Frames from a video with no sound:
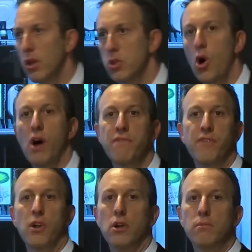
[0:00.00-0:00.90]
law
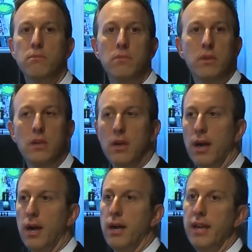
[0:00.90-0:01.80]
firm,
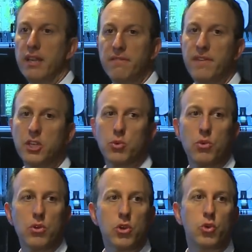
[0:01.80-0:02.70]

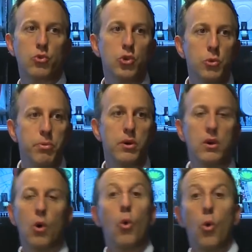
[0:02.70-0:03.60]
individual, group,
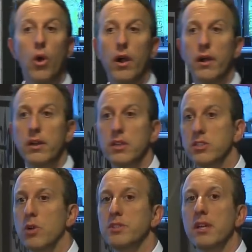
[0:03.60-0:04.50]
or
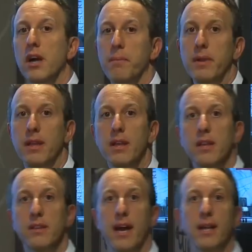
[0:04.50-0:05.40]
consulting company
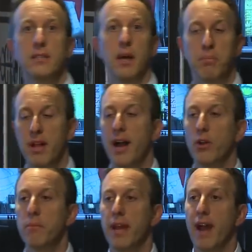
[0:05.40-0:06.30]
that applied
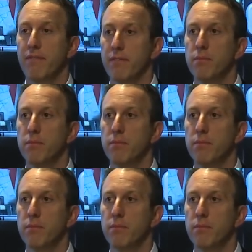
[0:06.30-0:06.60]
on behalf of